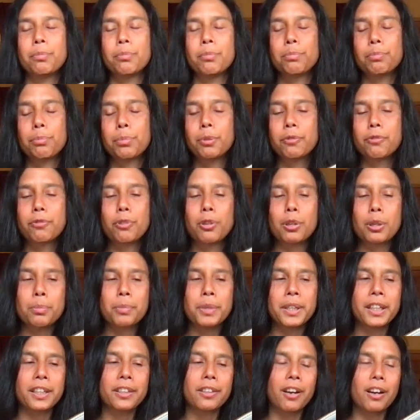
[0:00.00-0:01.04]

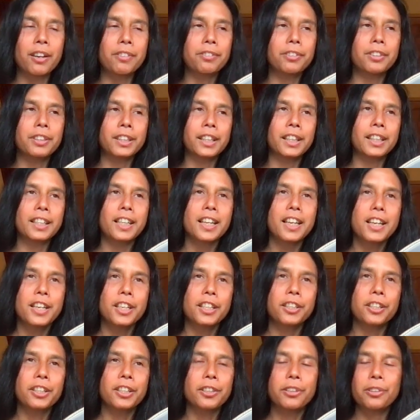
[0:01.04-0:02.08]
performing and offering it,
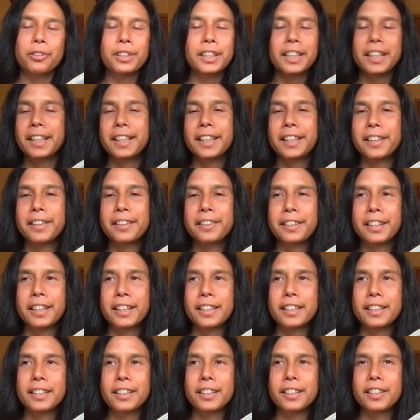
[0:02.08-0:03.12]
you can only hear
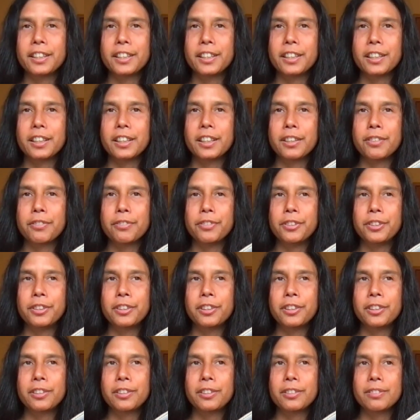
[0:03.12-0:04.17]
it if
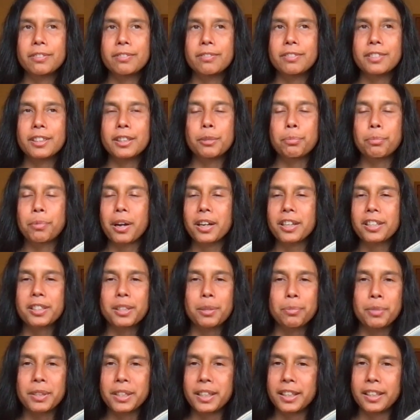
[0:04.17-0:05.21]
you're in the
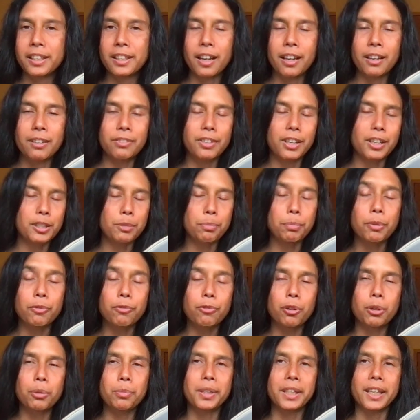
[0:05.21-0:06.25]
proximity of us
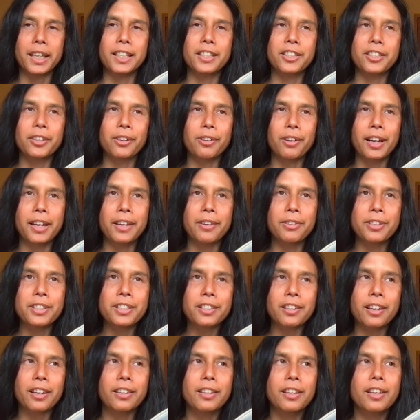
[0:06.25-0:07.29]
performing it. So I always
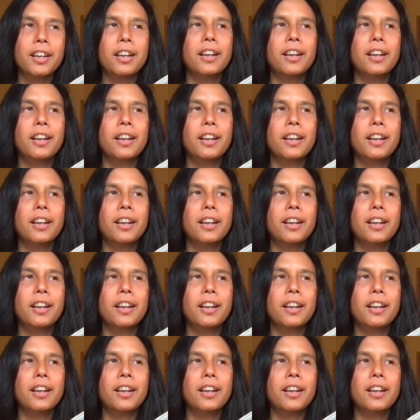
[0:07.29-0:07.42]
thought,